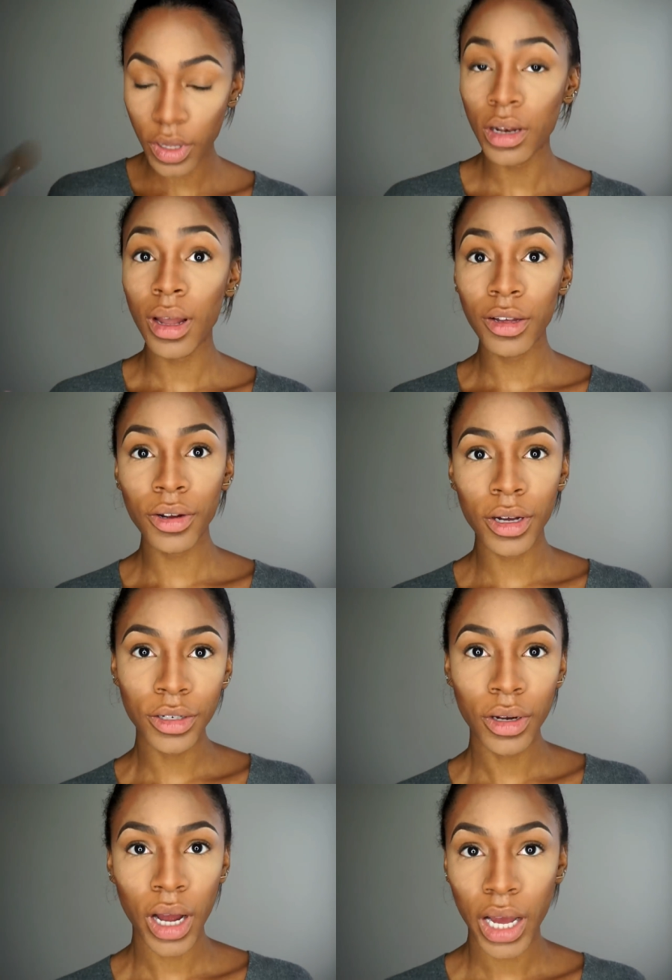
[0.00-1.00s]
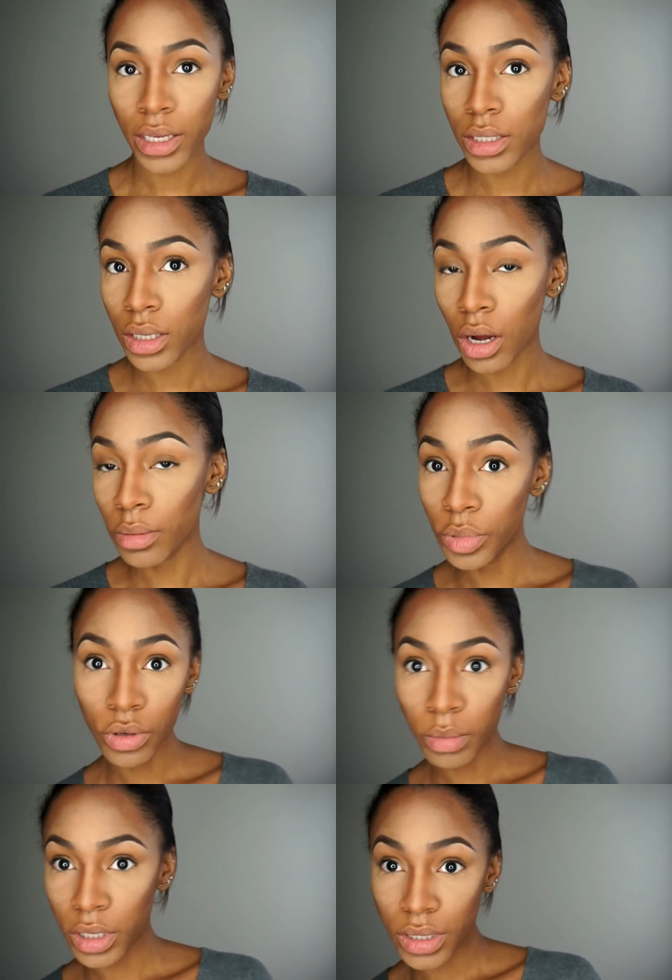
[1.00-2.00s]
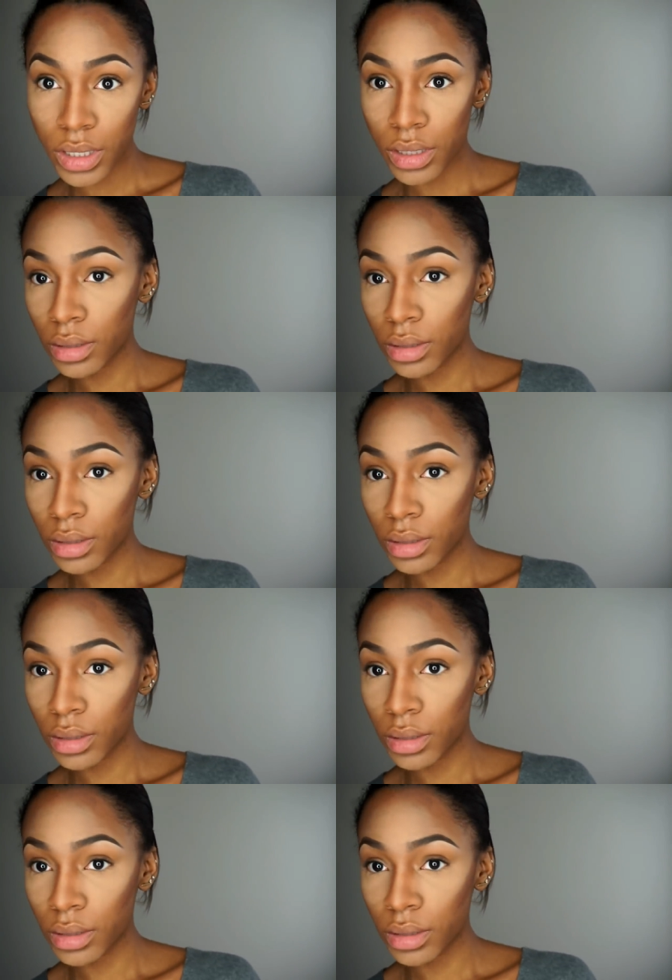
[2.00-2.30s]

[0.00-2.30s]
And now your under eyes are beautimous.